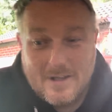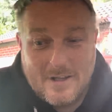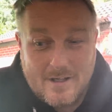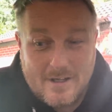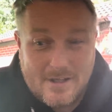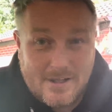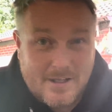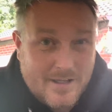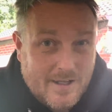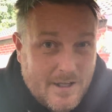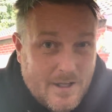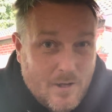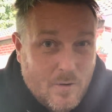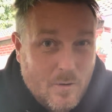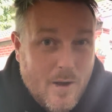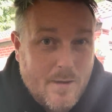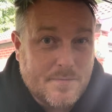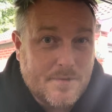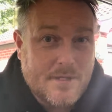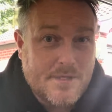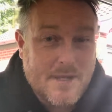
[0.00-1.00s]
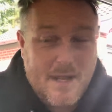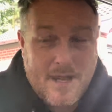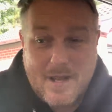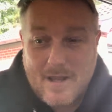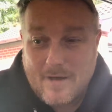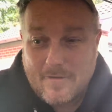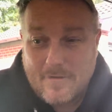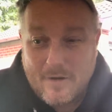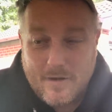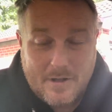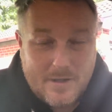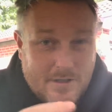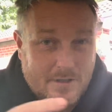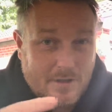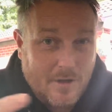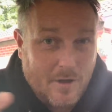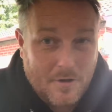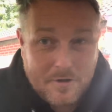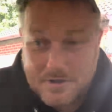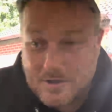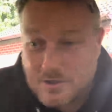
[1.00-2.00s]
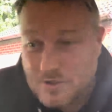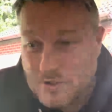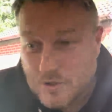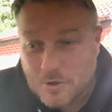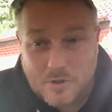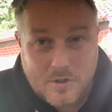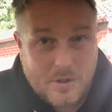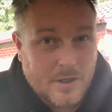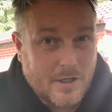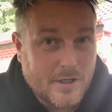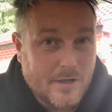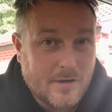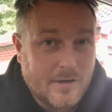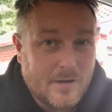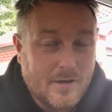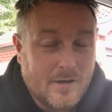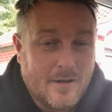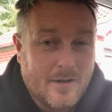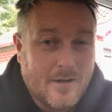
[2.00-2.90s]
clear your website of all the junk and